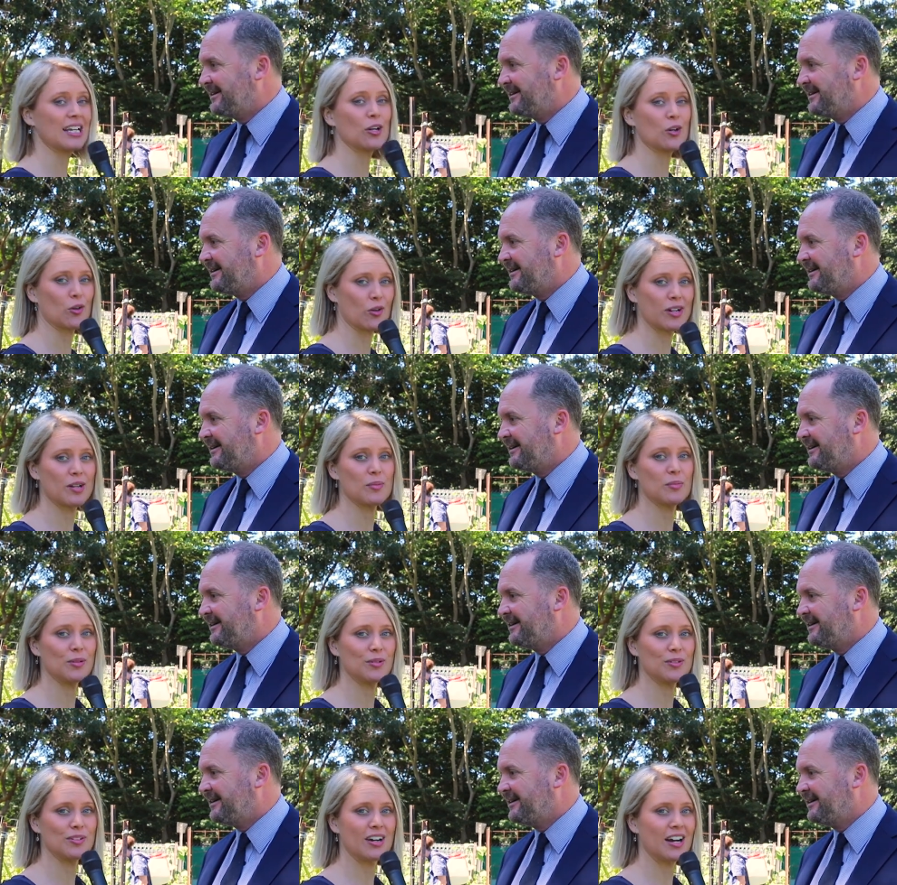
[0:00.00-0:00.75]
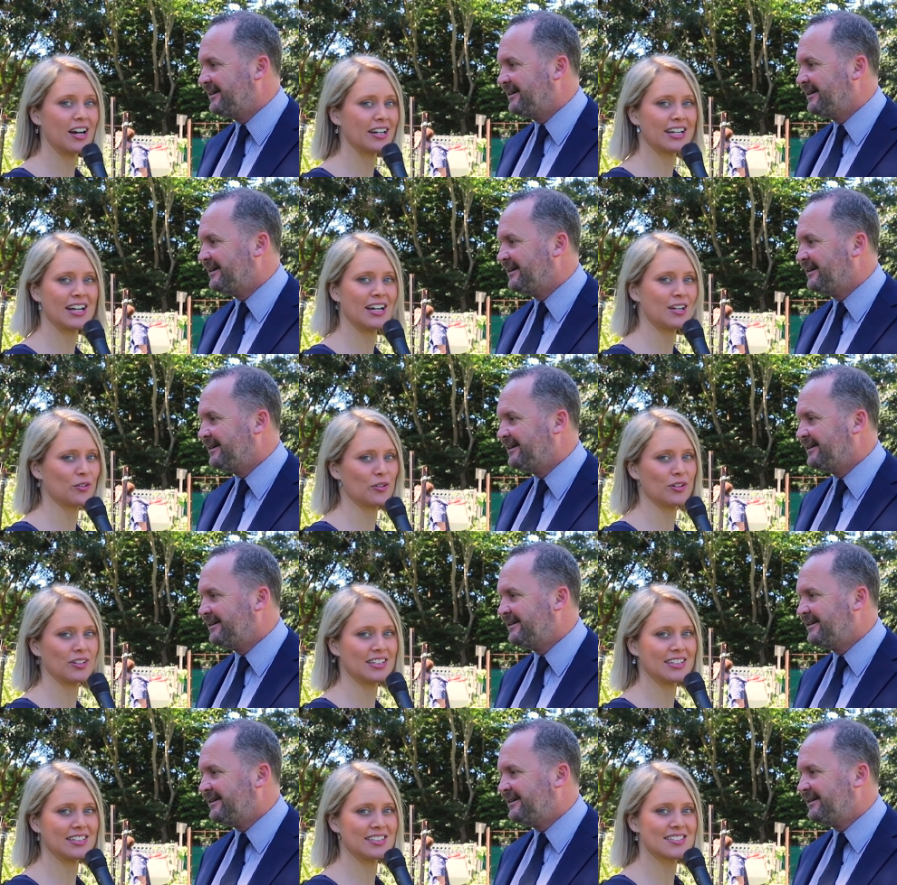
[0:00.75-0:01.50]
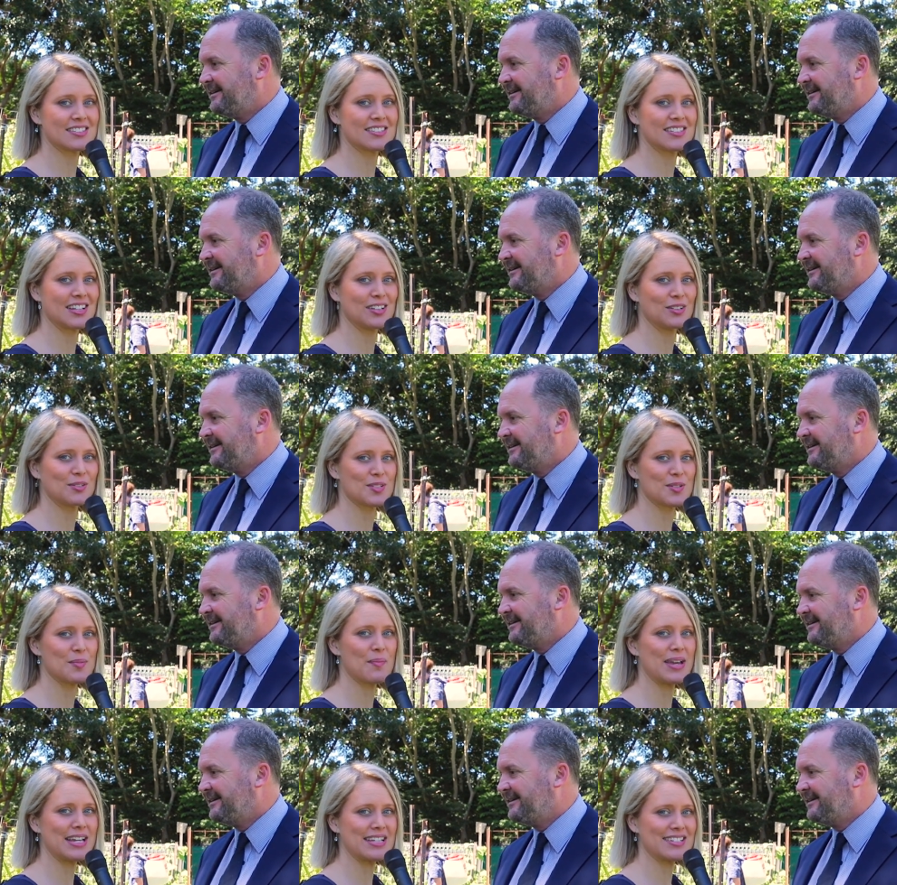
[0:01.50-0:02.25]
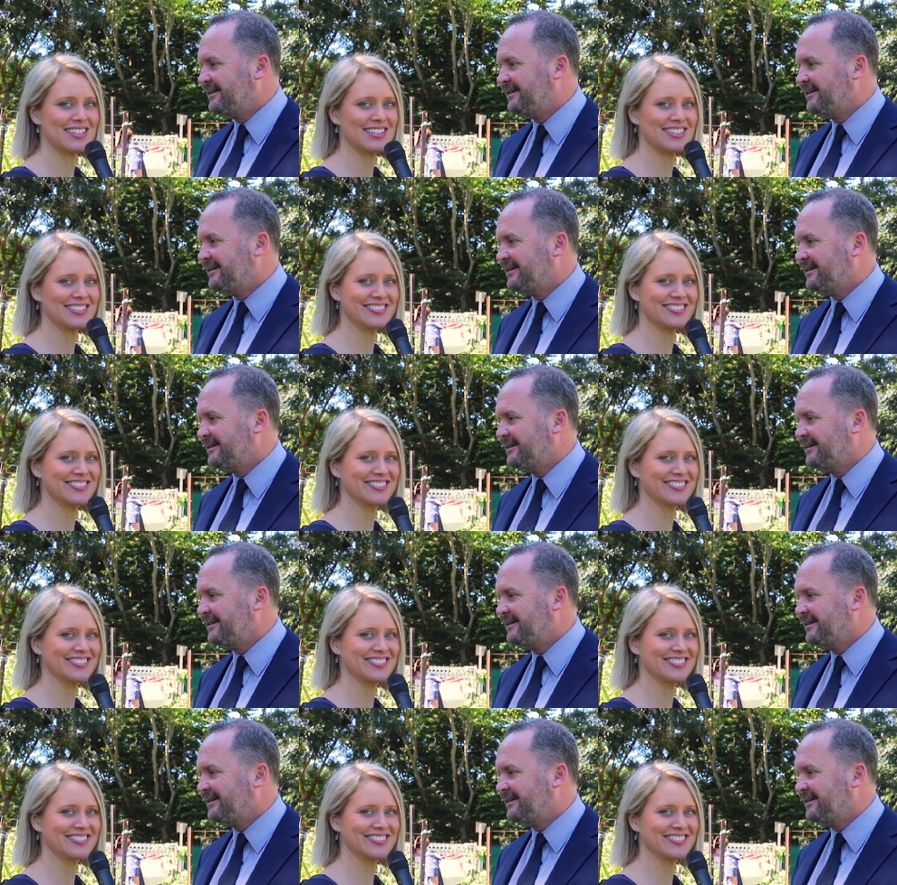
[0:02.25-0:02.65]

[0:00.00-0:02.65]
Speaker 1: incredible. I can't grow lettuce. It looks amazing.